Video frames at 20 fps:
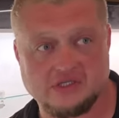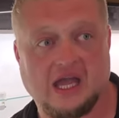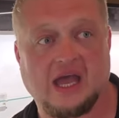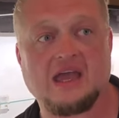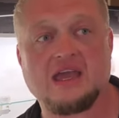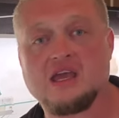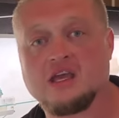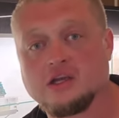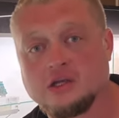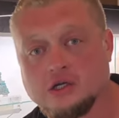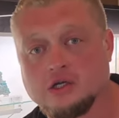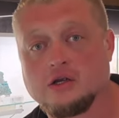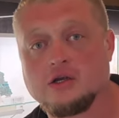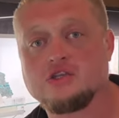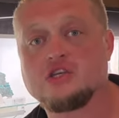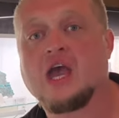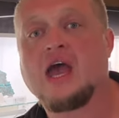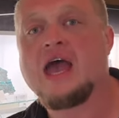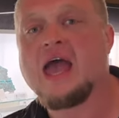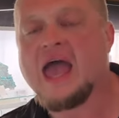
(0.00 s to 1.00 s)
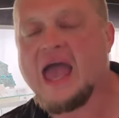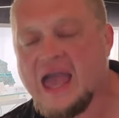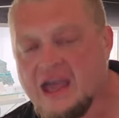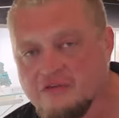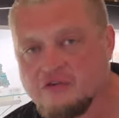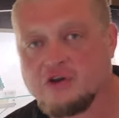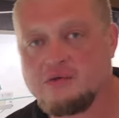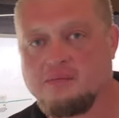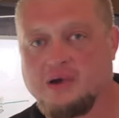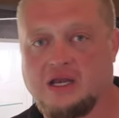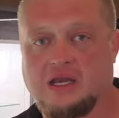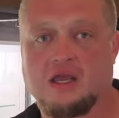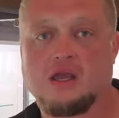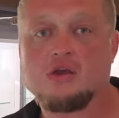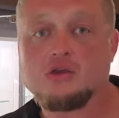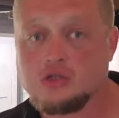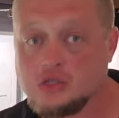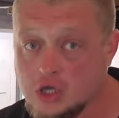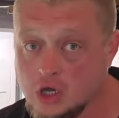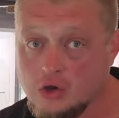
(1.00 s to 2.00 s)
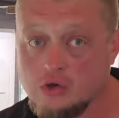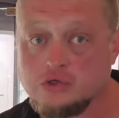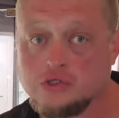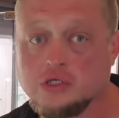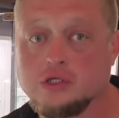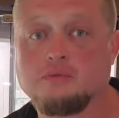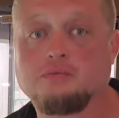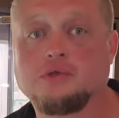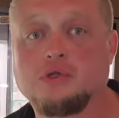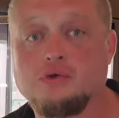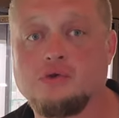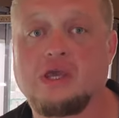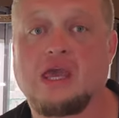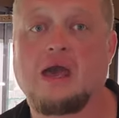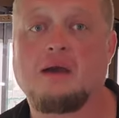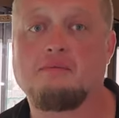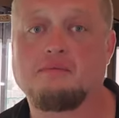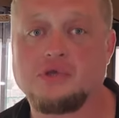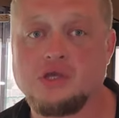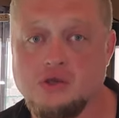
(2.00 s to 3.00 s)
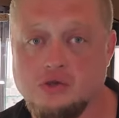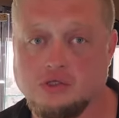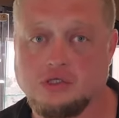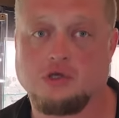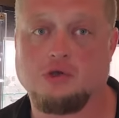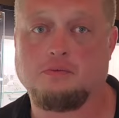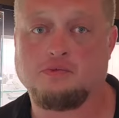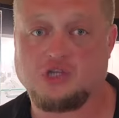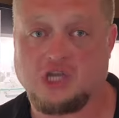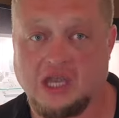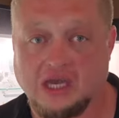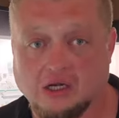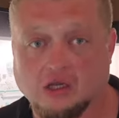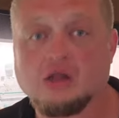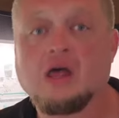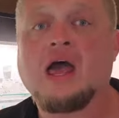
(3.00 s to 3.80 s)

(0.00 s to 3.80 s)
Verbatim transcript: I encourage everybody, go to the Blue Cap YouTube channel